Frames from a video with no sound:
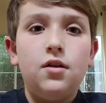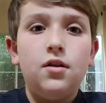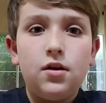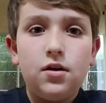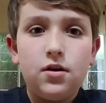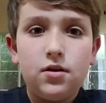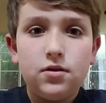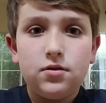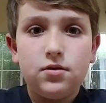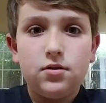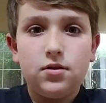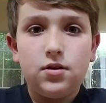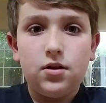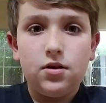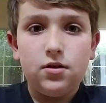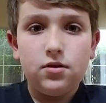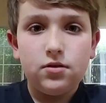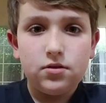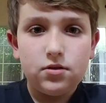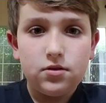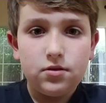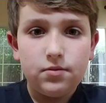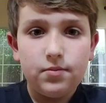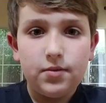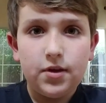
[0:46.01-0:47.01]
that's what they
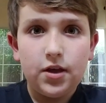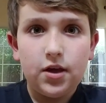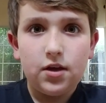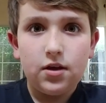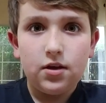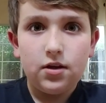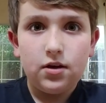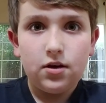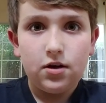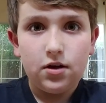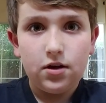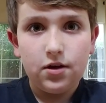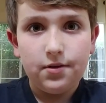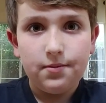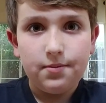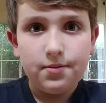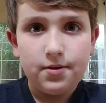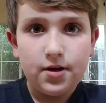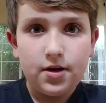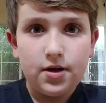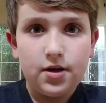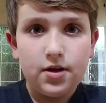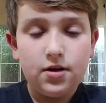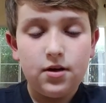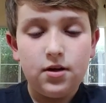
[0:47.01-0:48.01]
use to make an
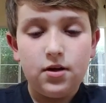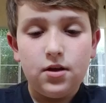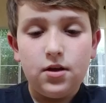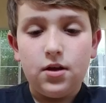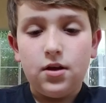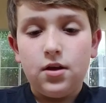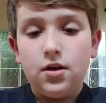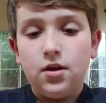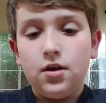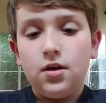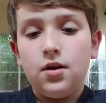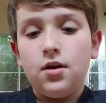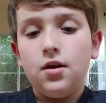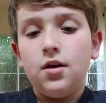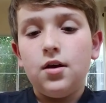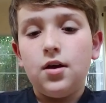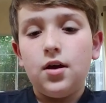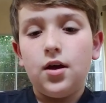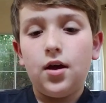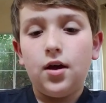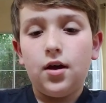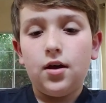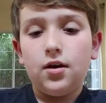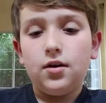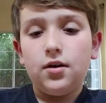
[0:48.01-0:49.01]
iPad.
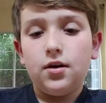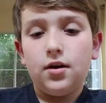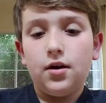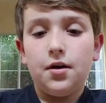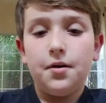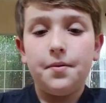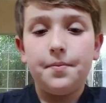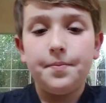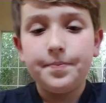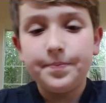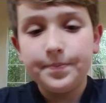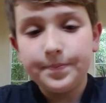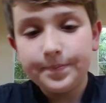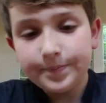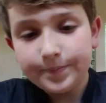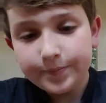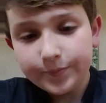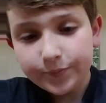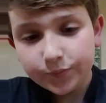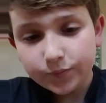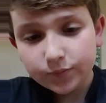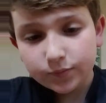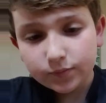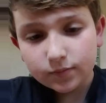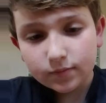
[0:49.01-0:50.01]
And
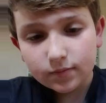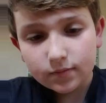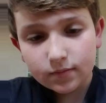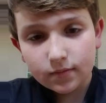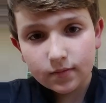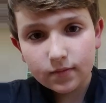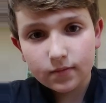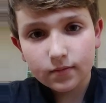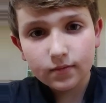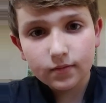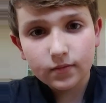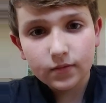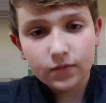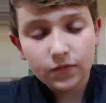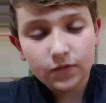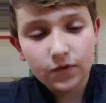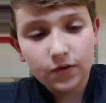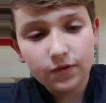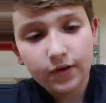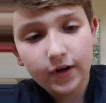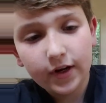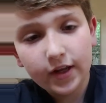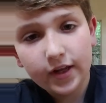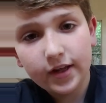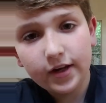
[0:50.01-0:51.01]

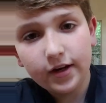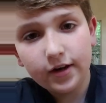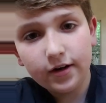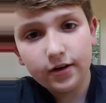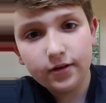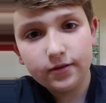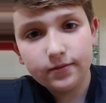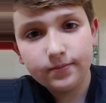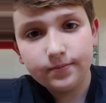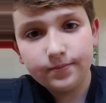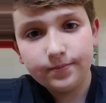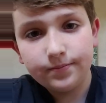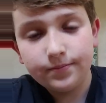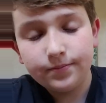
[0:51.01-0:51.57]
right here,